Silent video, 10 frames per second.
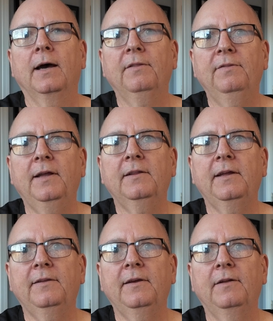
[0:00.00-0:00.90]
I think
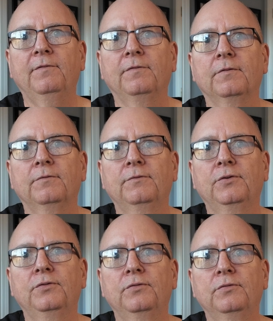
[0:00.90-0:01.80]
they did it for,
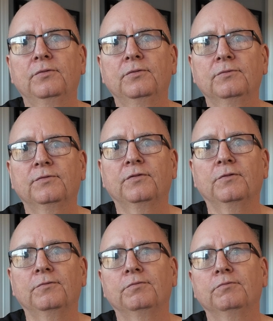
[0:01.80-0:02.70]

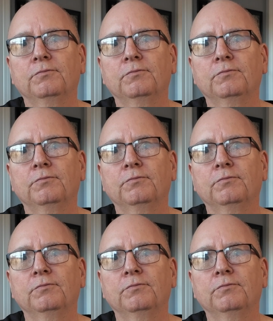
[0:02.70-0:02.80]
for,